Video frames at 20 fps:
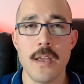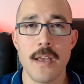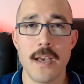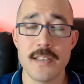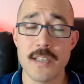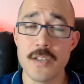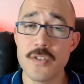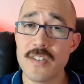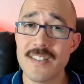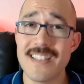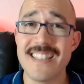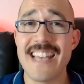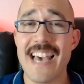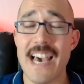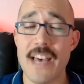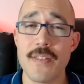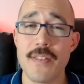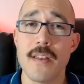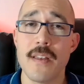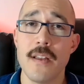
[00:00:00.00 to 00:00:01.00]
essentially to
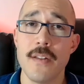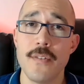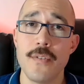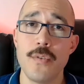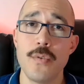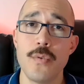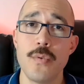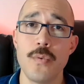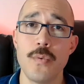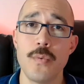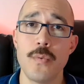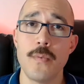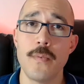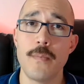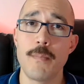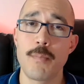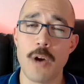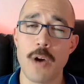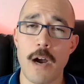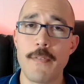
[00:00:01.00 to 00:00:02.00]
death to
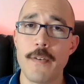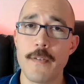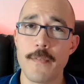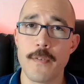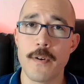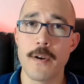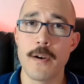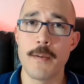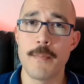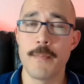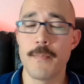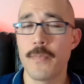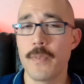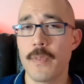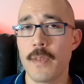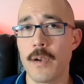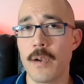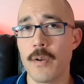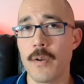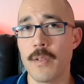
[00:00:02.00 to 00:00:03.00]
profit from
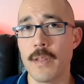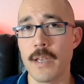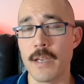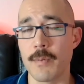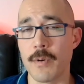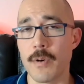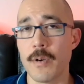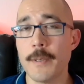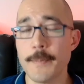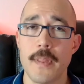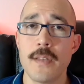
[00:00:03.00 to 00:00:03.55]
their labor.